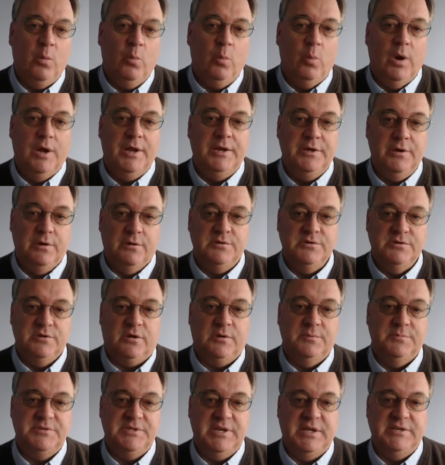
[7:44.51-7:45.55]
what your
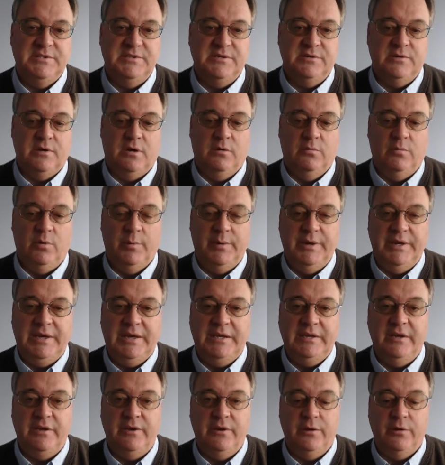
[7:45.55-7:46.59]
circumstances are and what we
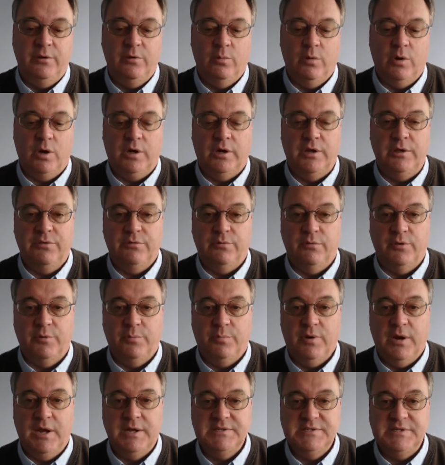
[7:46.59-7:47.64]
need to do to work you through
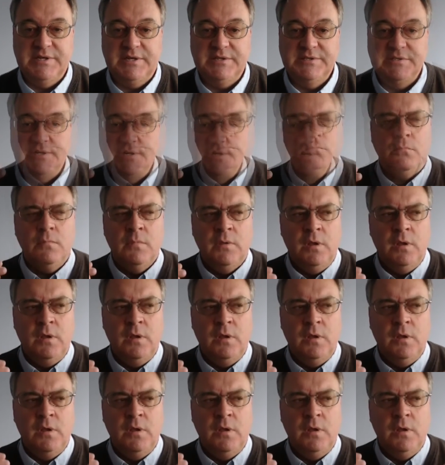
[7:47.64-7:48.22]
the process.